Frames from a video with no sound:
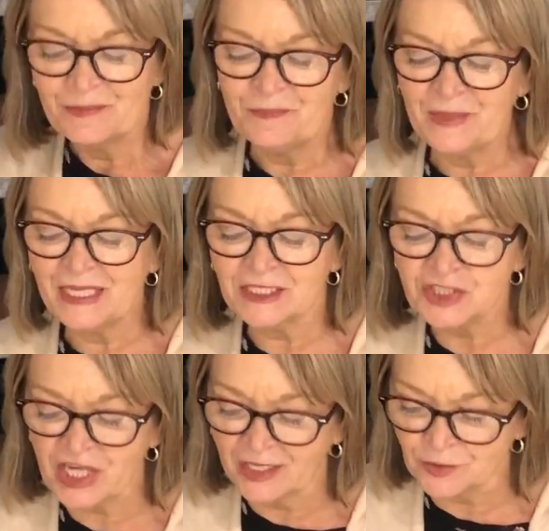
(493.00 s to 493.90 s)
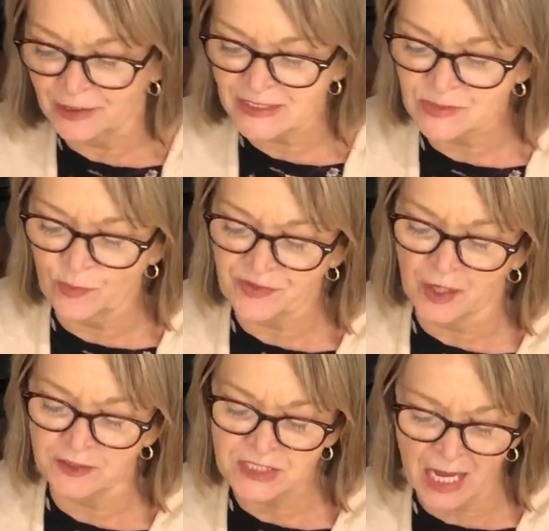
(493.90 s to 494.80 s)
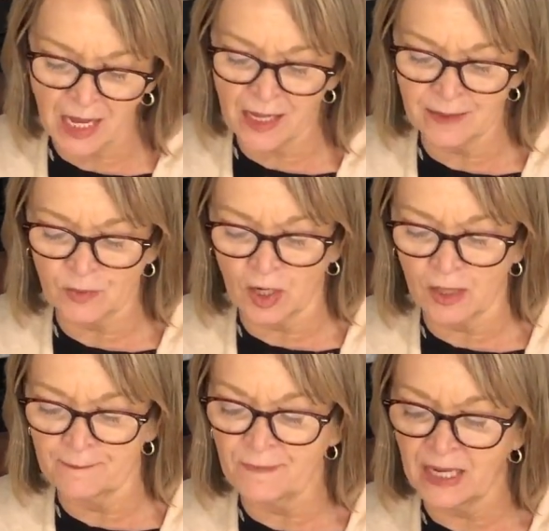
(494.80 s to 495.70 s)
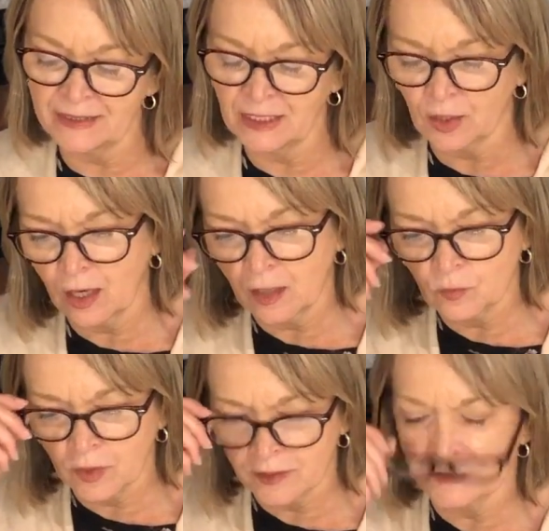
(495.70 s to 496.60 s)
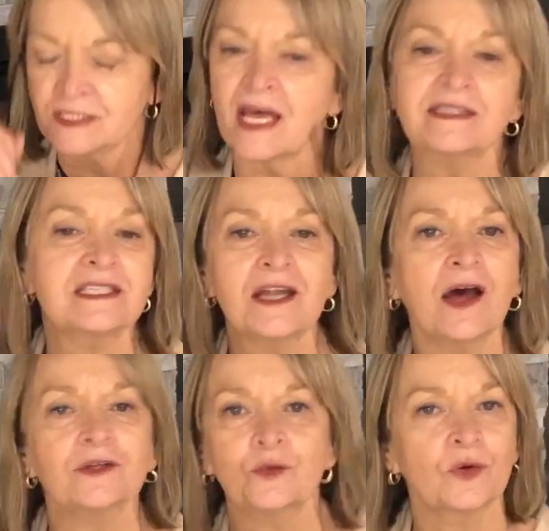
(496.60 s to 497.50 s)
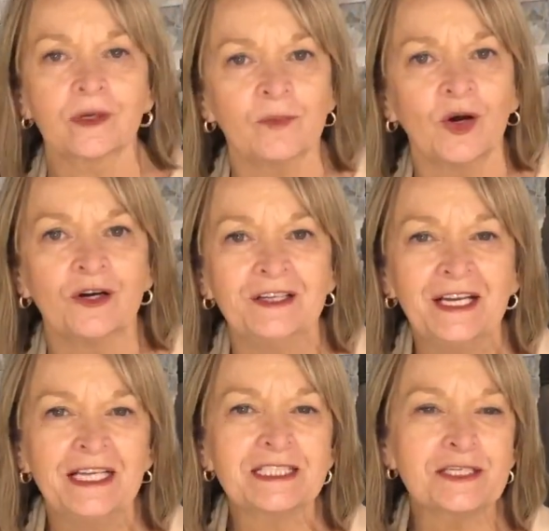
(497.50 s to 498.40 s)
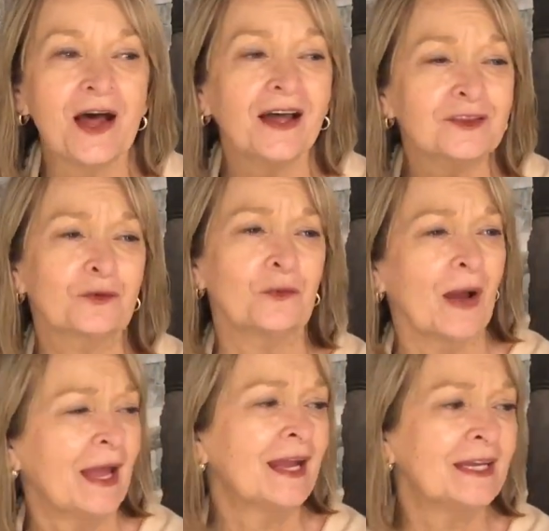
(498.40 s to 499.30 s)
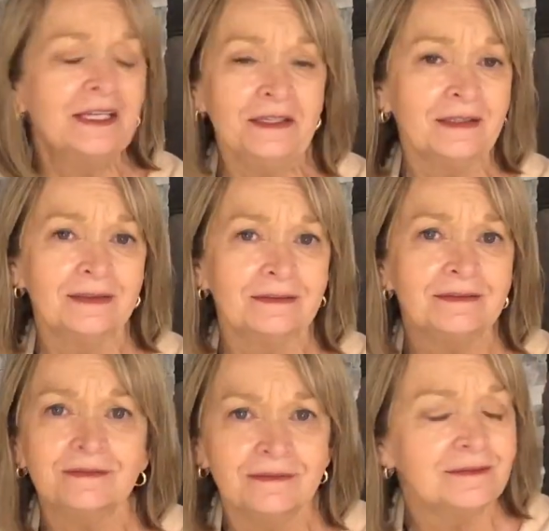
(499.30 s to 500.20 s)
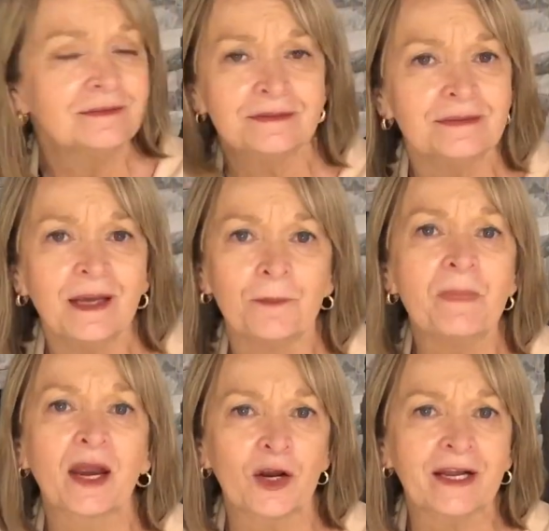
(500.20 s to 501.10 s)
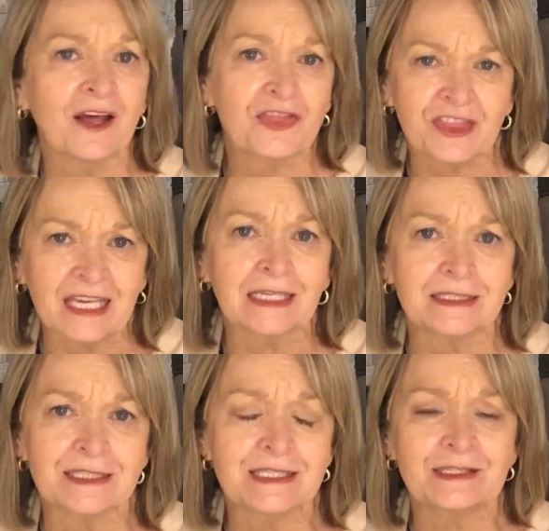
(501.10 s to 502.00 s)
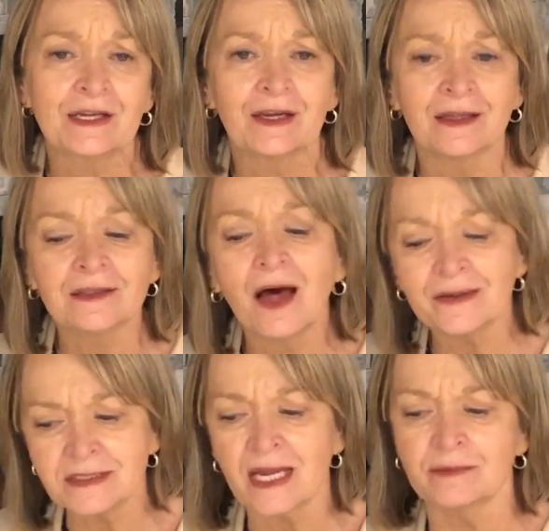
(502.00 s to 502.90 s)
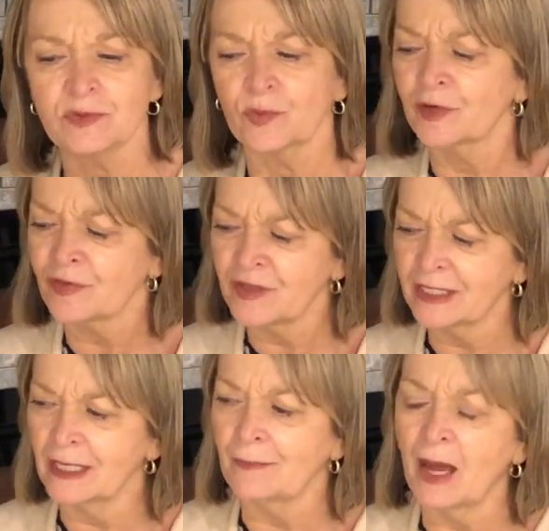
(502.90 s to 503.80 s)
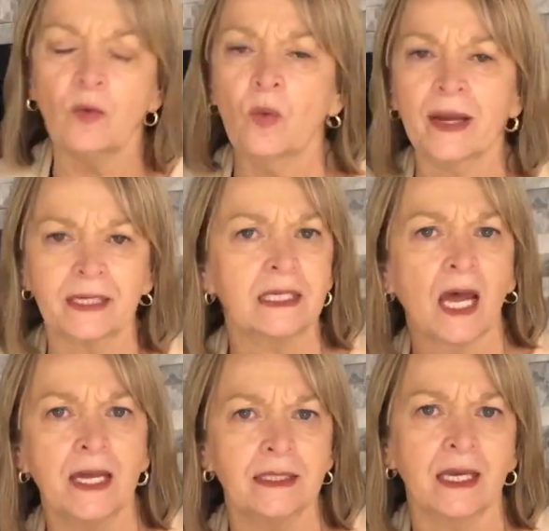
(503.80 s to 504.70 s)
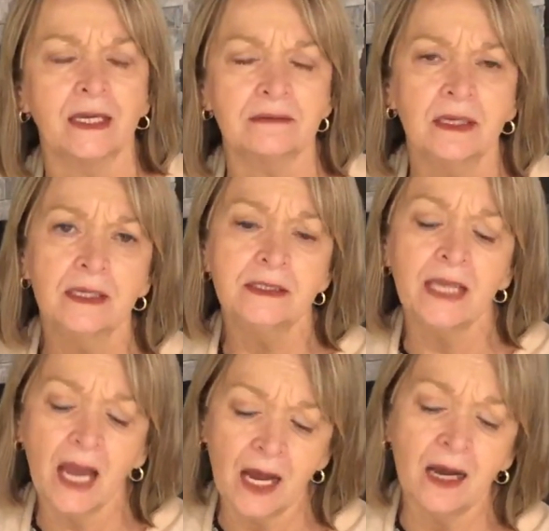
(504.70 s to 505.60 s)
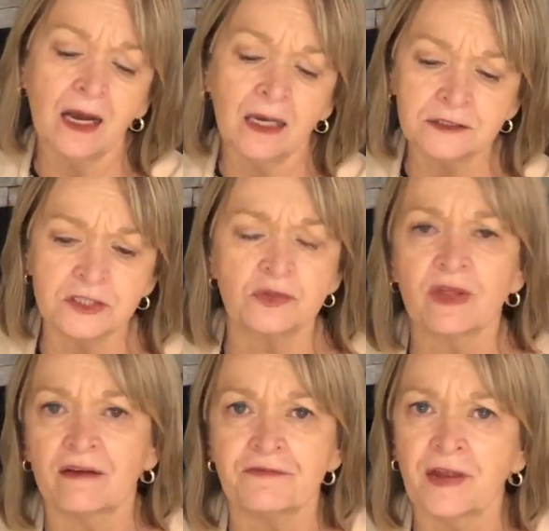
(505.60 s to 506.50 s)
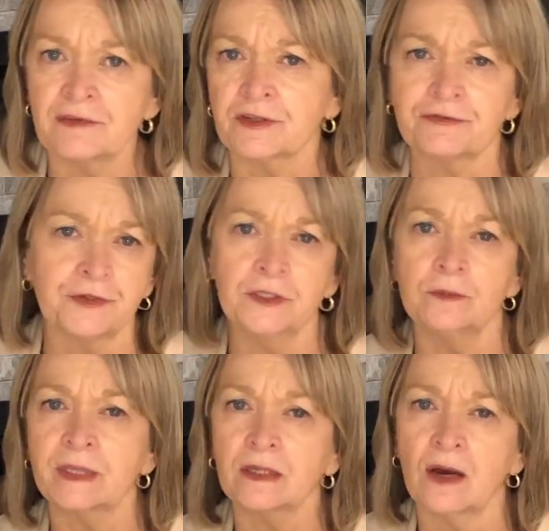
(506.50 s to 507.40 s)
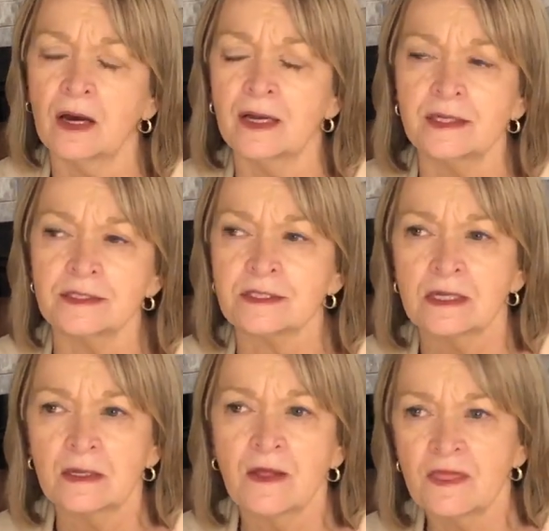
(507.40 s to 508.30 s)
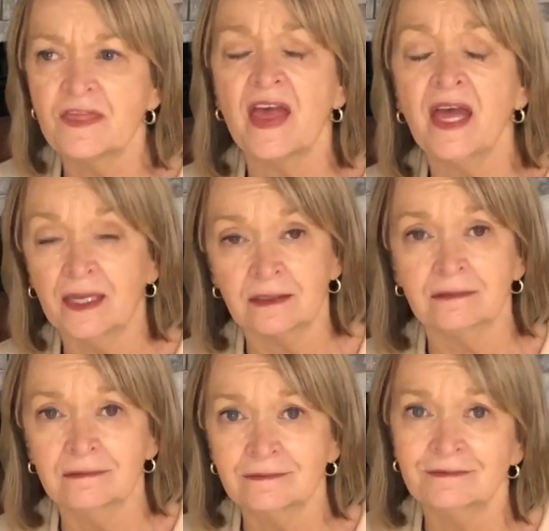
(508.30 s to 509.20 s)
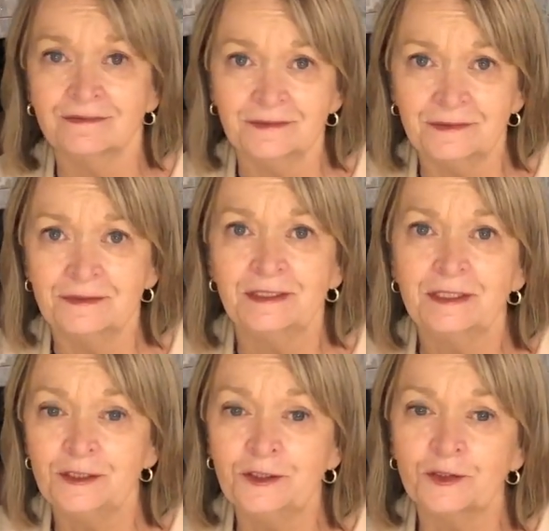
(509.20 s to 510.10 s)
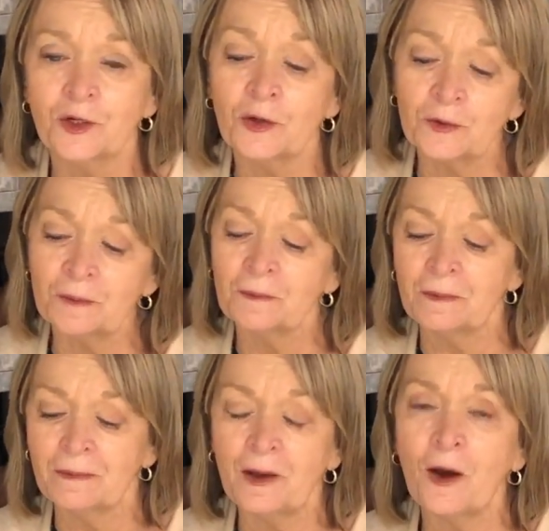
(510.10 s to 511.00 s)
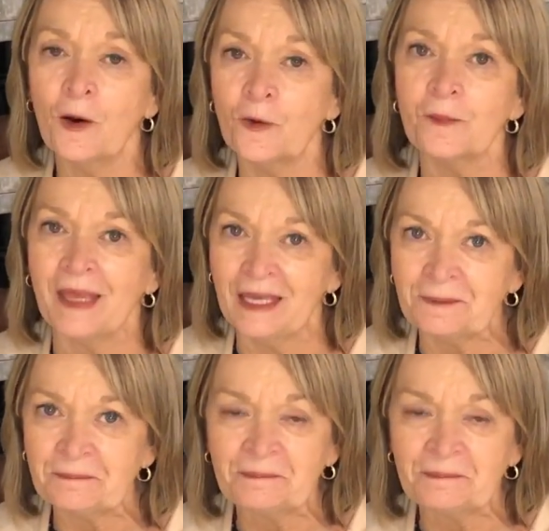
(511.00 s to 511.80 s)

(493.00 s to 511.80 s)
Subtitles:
Being generous with our time or our money or our words, that's not normal. It's not the way America thinks. A lot of times we're thinking about, what can I get? Yeah, I'll do that favor for you because then you'll owe me.